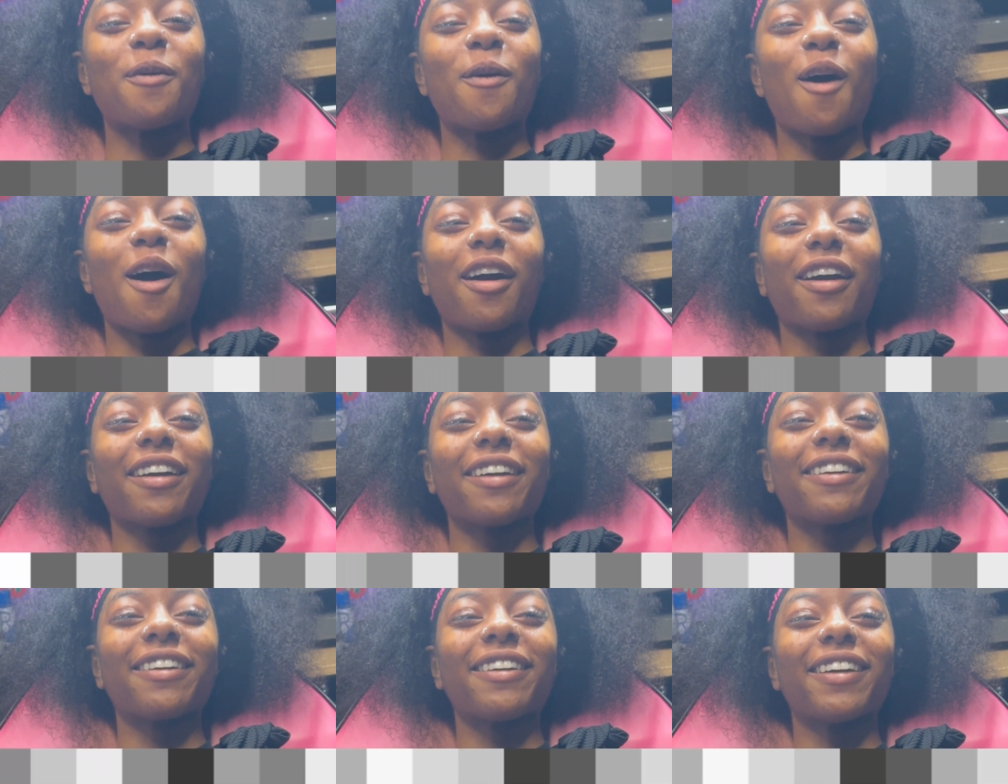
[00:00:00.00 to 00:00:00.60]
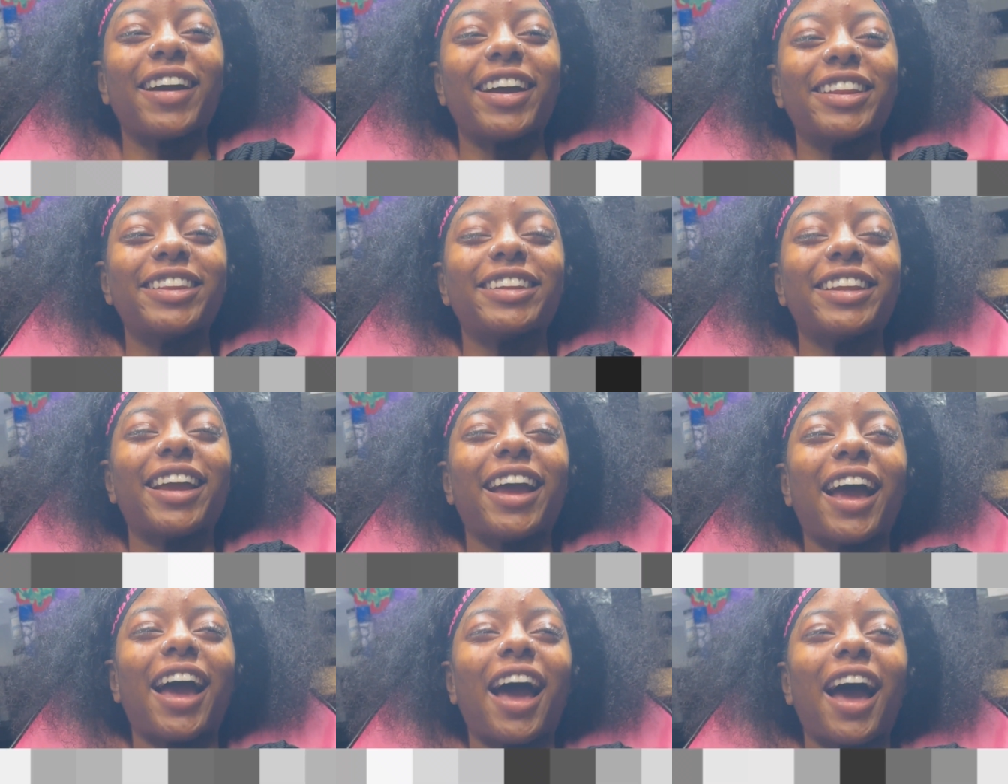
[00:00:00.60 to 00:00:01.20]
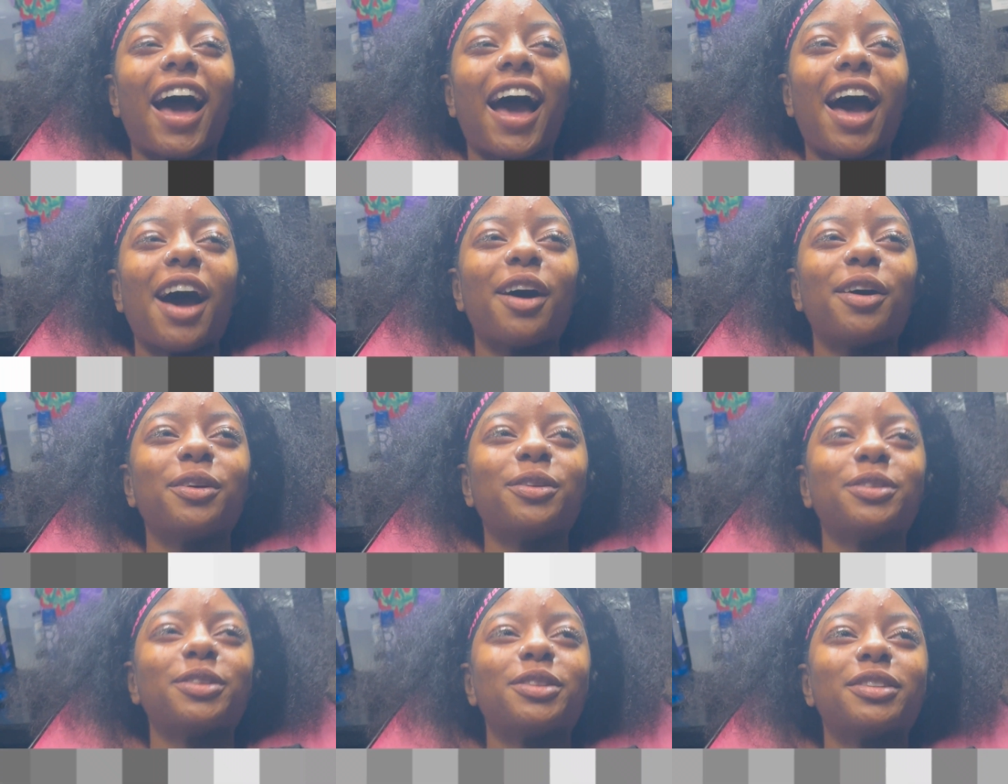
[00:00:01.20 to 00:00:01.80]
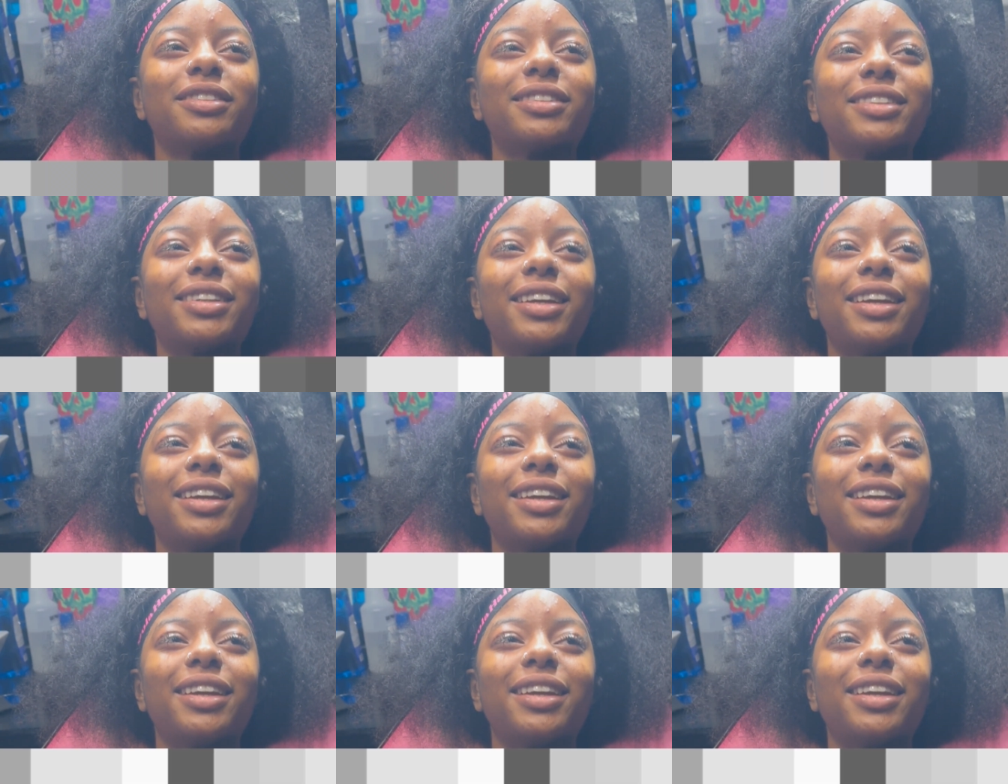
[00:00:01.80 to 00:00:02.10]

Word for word: walk around the house.